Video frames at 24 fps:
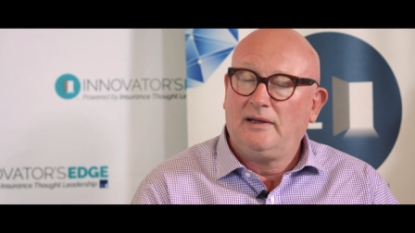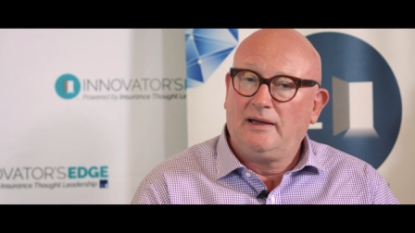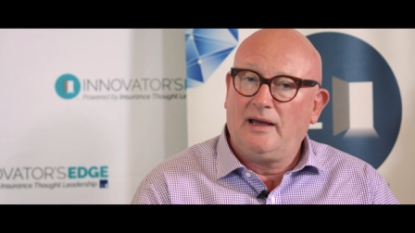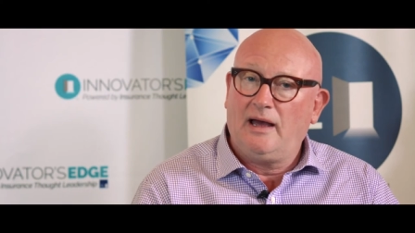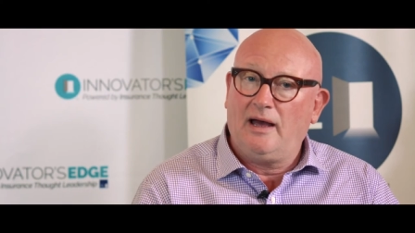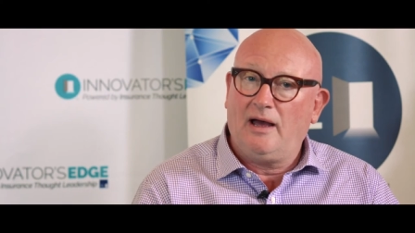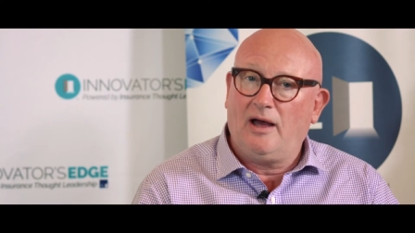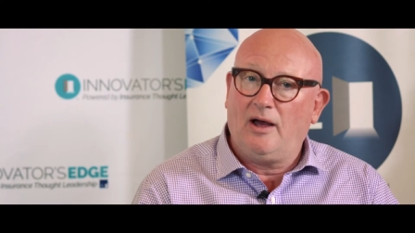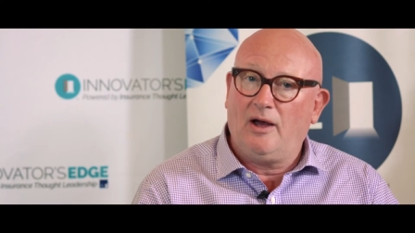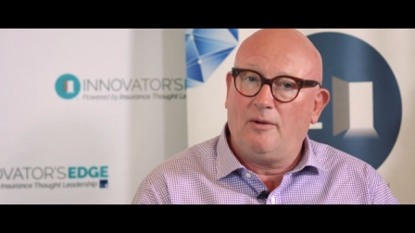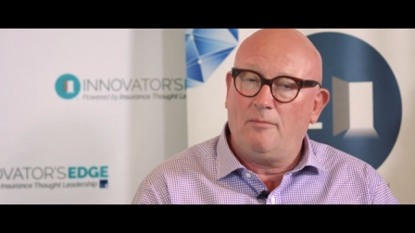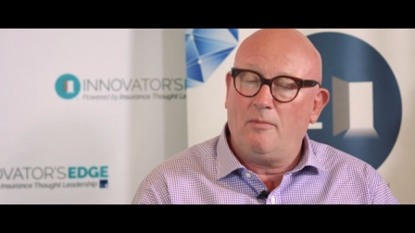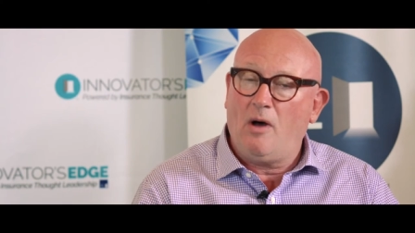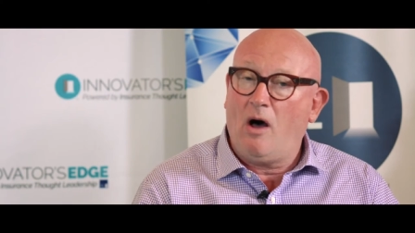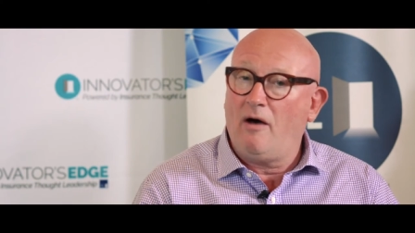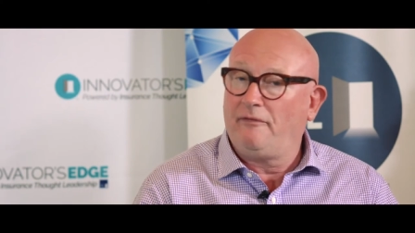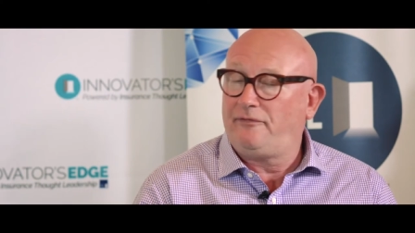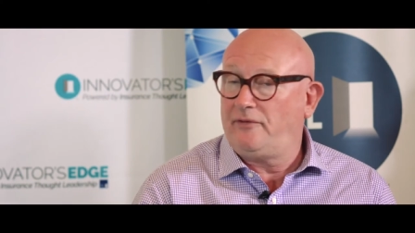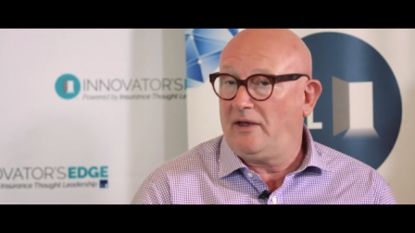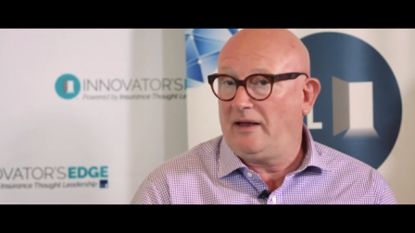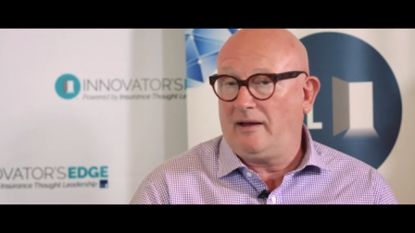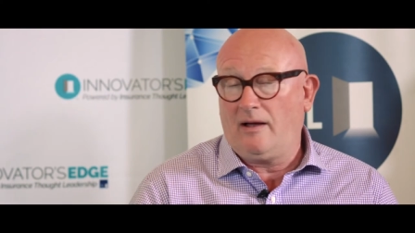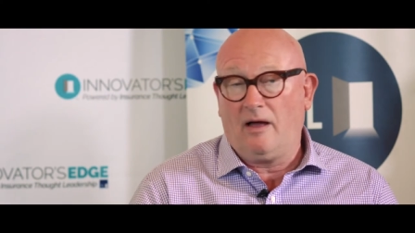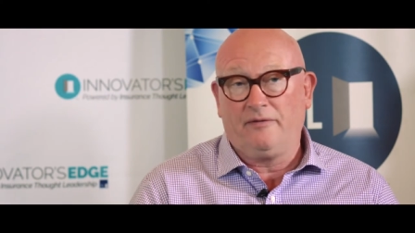I
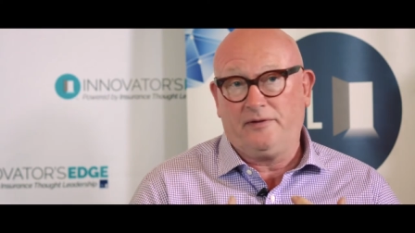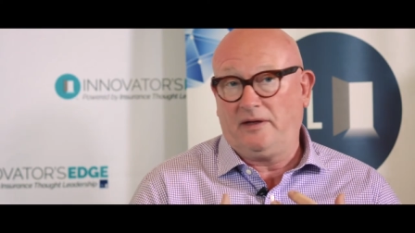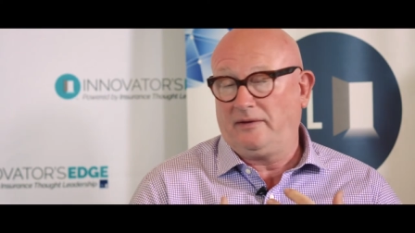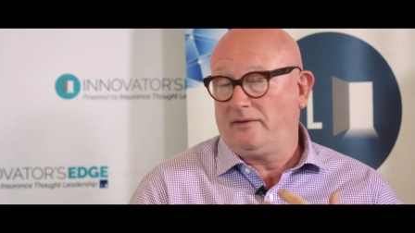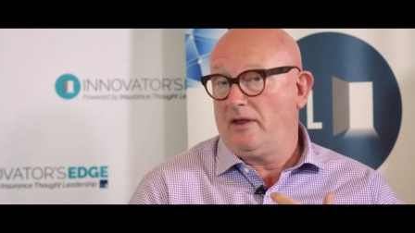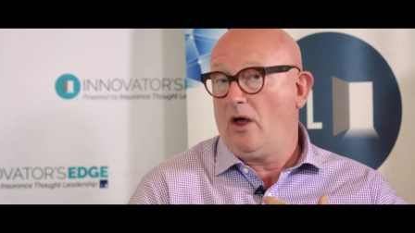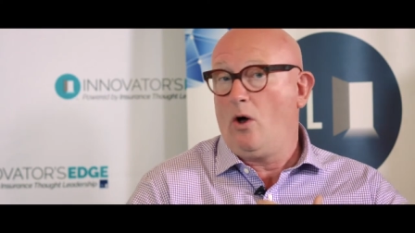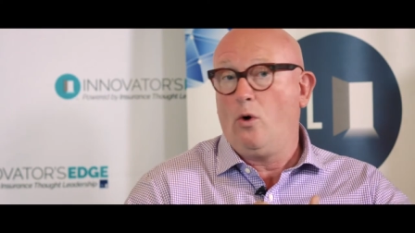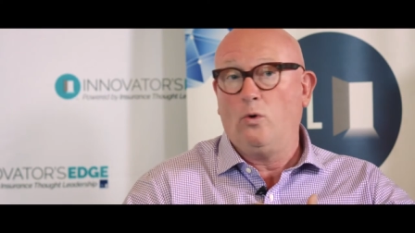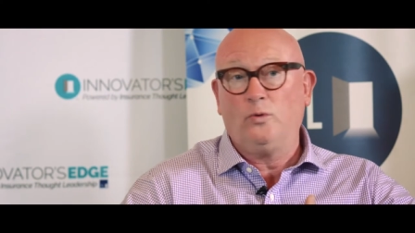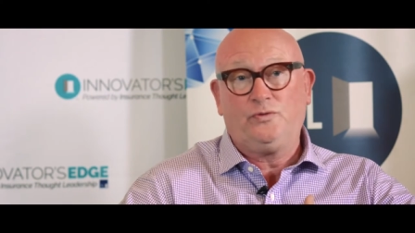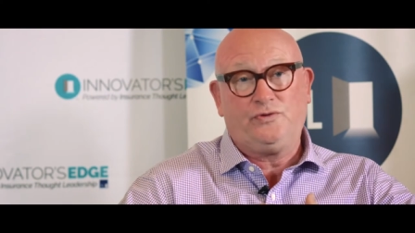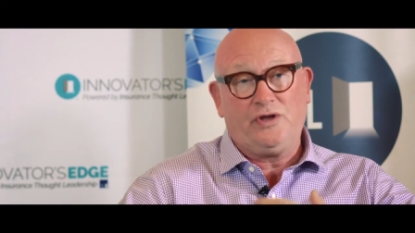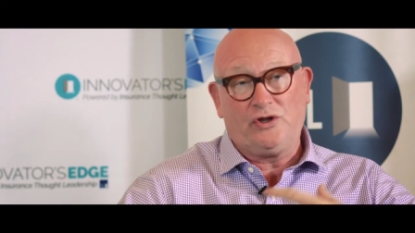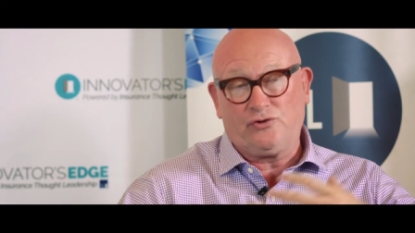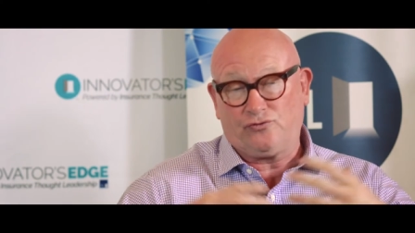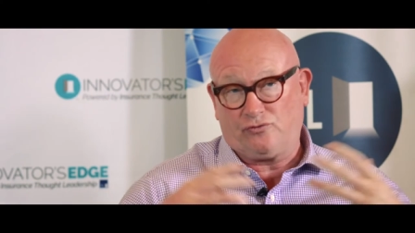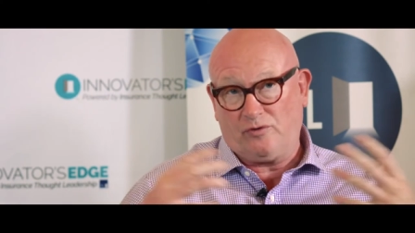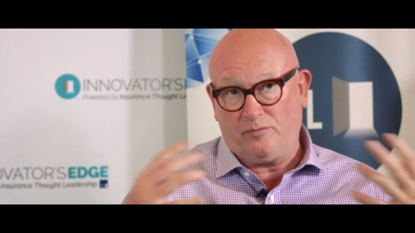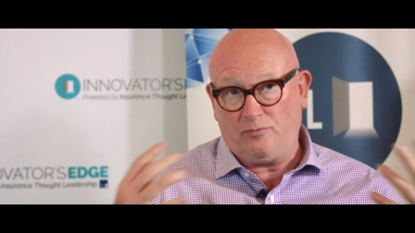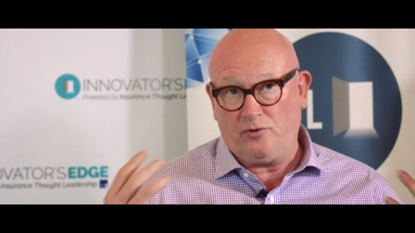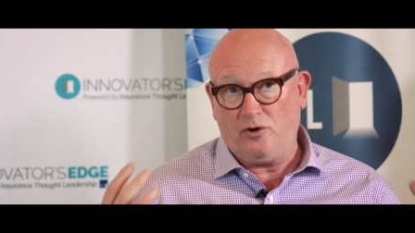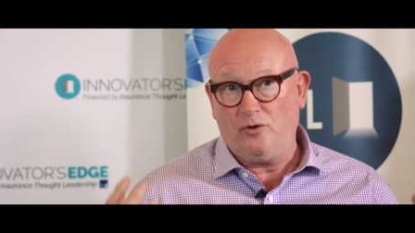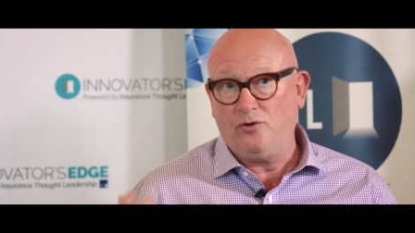think the whole
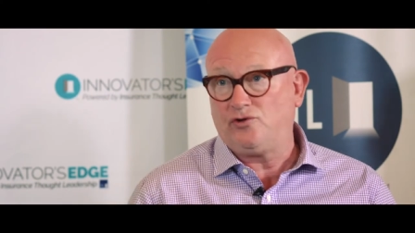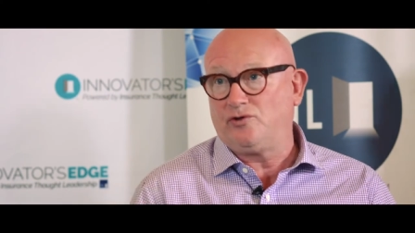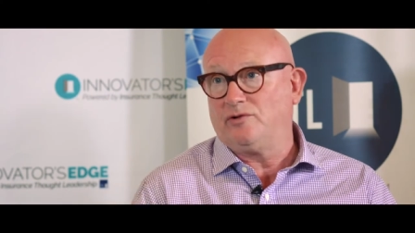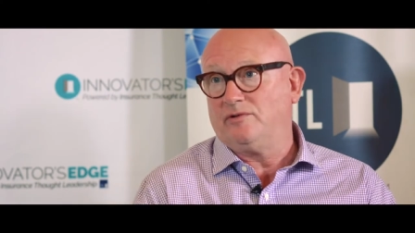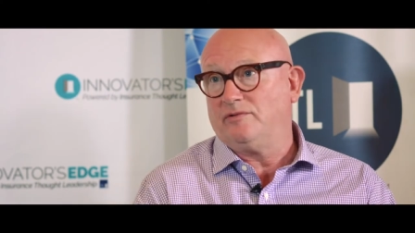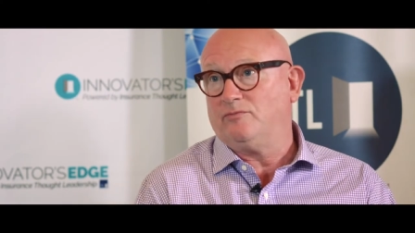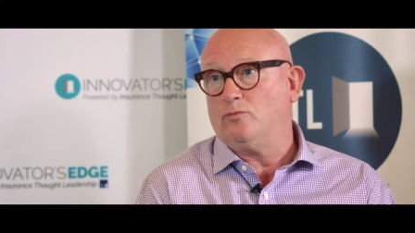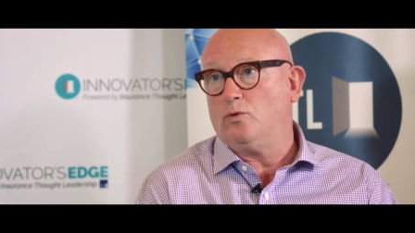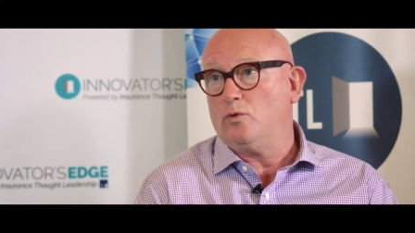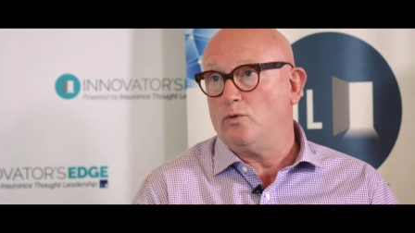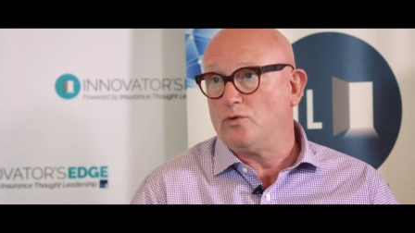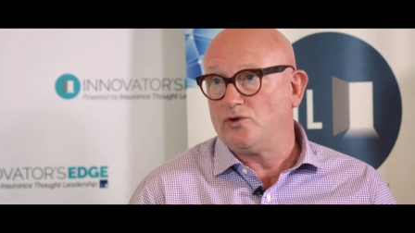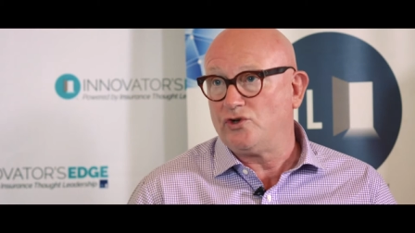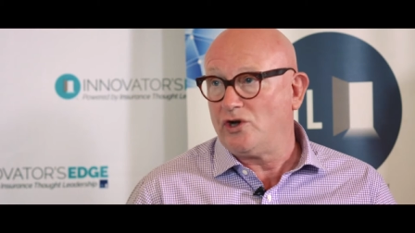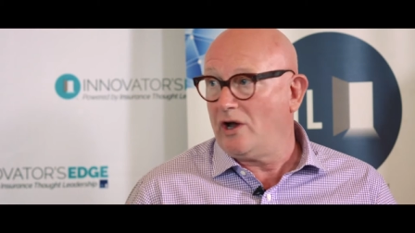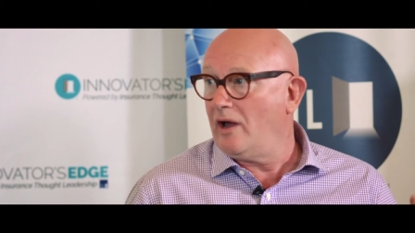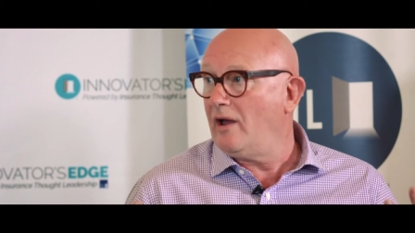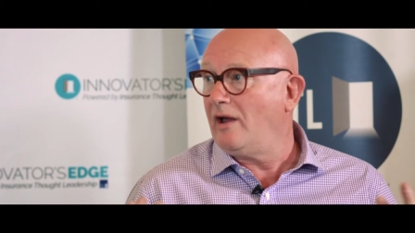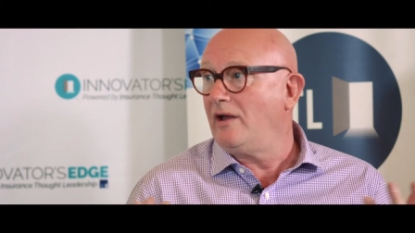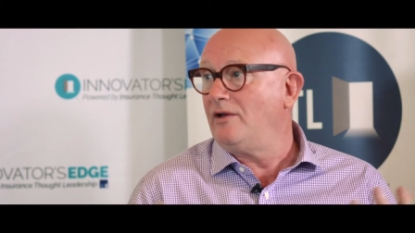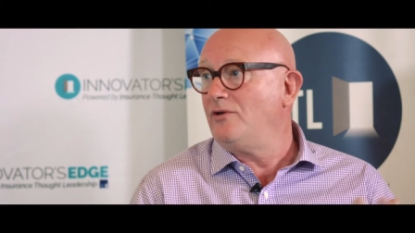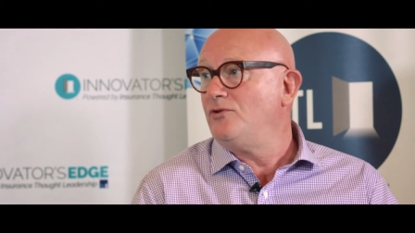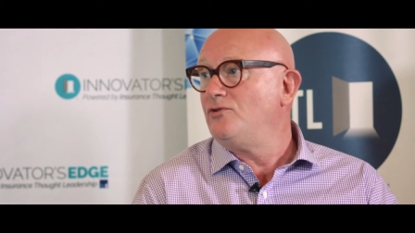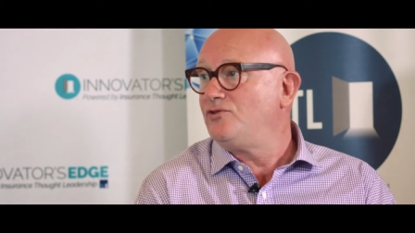distribution will
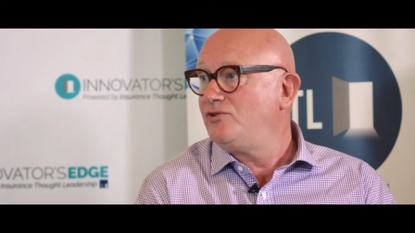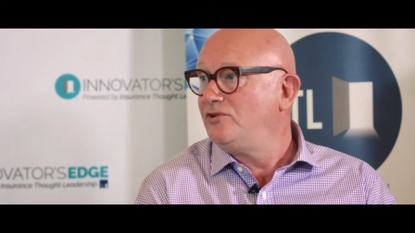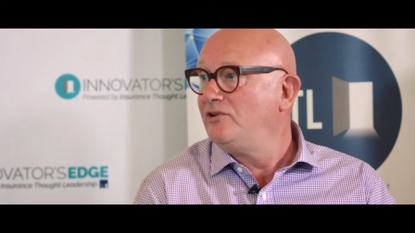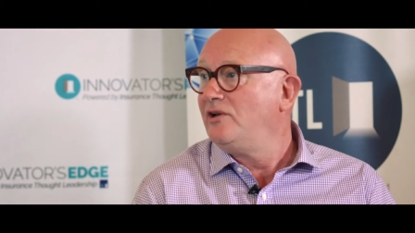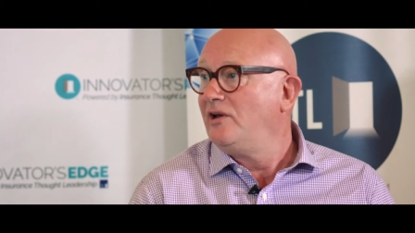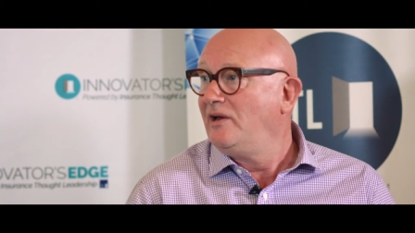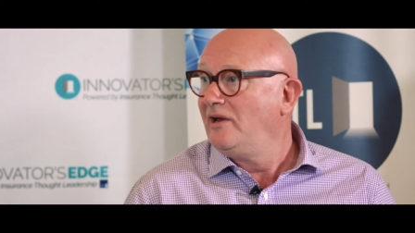change,